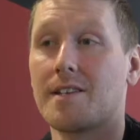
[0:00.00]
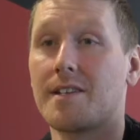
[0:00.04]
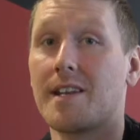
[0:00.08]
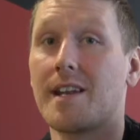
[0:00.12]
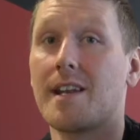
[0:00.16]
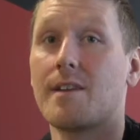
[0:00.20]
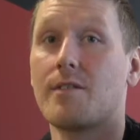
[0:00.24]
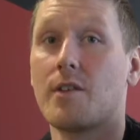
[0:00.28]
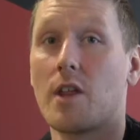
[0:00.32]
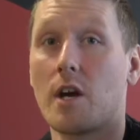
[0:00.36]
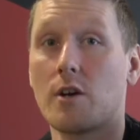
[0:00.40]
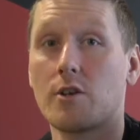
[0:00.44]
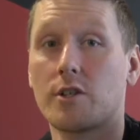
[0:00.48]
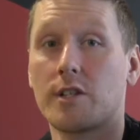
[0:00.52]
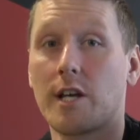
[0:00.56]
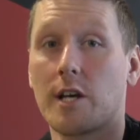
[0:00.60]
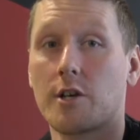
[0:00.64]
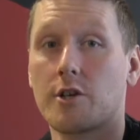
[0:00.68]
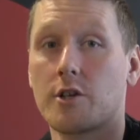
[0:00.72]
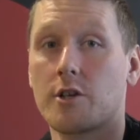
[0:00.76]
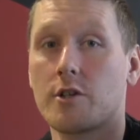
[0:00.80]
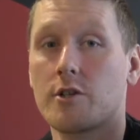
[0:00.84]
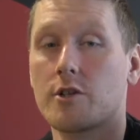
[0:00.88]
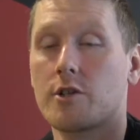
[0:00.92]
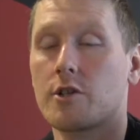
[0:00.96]
deliver those
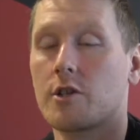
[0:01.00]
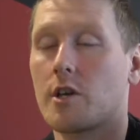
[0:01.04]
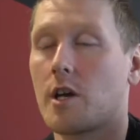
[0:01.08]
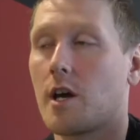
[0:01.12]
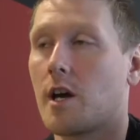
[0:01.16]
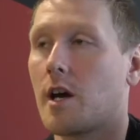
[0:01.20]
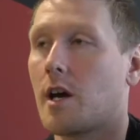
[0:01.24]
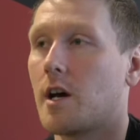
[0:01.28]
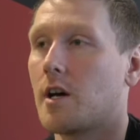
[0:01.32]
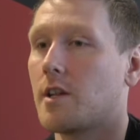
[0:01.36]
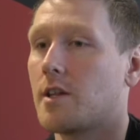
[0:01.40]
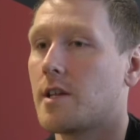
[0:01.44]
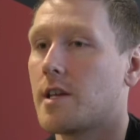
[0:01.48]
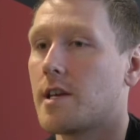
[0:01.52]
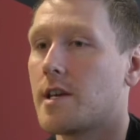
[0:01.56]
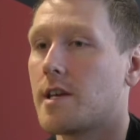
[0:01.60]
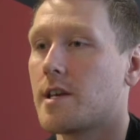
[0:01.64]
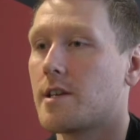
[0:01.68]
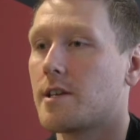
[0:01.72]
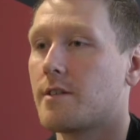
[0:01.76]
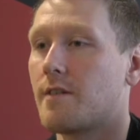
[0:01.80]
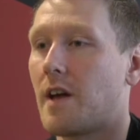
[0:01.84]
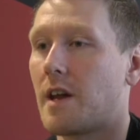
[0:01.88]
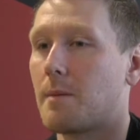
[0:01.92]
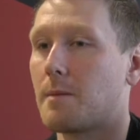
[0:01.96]
sessions at
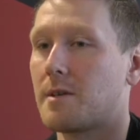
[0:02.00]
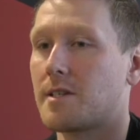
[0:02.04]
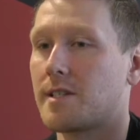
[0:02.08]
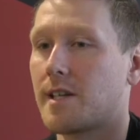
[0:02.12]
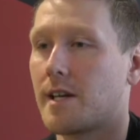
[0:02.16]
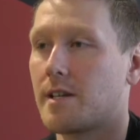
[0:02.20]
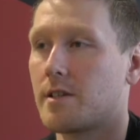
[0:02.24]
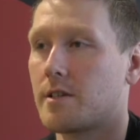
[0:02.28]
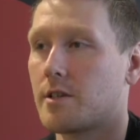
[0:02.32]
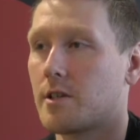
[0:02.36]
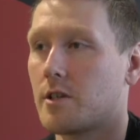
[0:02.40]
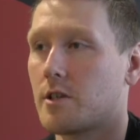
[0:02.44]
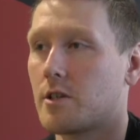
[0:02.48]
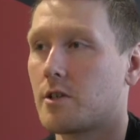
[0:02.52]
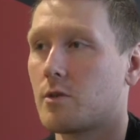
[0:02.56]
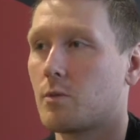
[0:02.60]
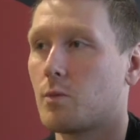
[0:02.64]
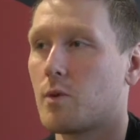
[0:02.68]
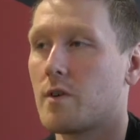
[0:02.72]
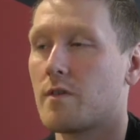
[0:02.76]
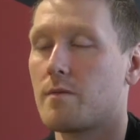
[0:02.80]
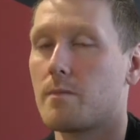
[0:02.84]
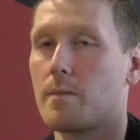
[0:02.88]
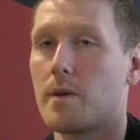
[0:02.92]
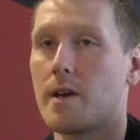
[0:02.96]
the development centres.
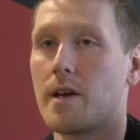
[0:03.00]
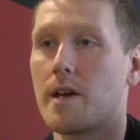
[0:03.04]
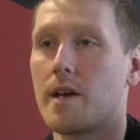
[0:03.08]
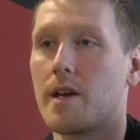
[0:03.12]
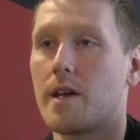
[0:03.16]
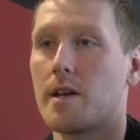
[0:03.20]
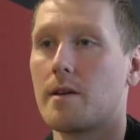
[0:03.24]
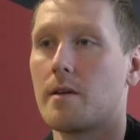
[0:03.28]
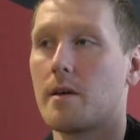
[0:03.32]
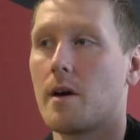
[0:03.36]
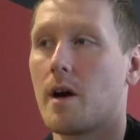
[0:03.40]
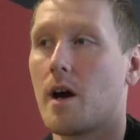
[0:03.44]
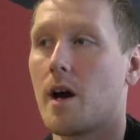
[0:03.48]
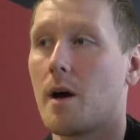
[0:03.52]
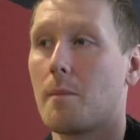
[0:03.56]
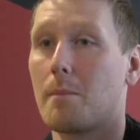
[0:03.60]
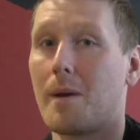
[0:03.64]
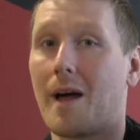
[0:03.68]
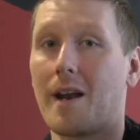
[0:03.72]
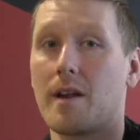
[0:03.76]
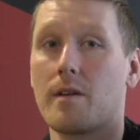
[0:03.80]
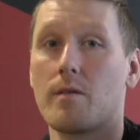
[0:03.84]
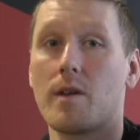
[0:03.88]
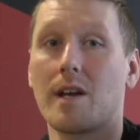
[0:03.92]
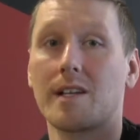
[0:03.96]
We've been
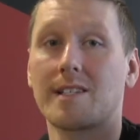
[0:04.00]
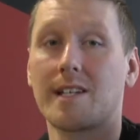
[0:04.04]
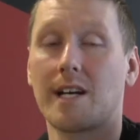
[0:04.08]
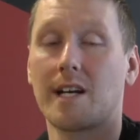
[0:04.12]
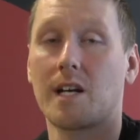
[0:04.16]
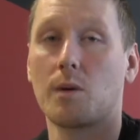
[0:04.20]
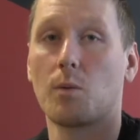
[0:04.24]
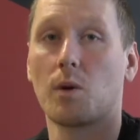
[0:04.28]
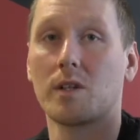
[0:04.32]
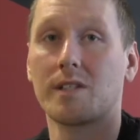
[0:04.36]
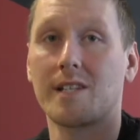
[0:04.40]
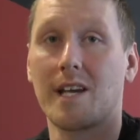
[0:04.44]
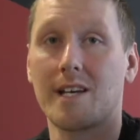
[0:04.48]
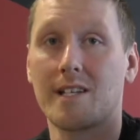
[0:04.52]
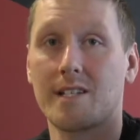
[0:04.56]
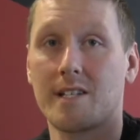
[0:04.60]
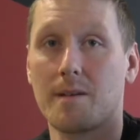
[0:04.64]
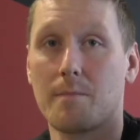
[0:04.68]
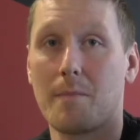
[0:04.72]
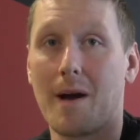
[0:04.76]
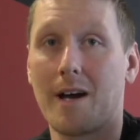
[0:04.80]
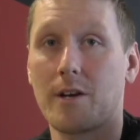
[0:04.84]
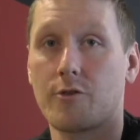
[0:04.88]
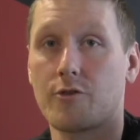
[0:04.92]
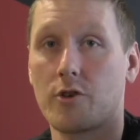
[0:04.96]
planning exactly what
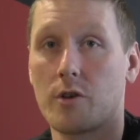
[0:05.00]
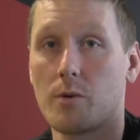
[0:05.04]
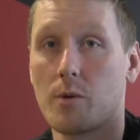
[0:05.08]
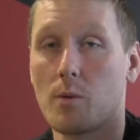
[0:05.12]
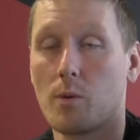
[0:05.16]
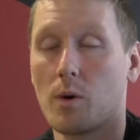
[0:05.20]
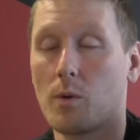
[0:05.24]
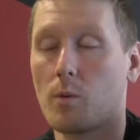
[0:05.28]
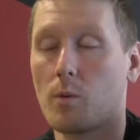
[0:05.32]
testing battery we want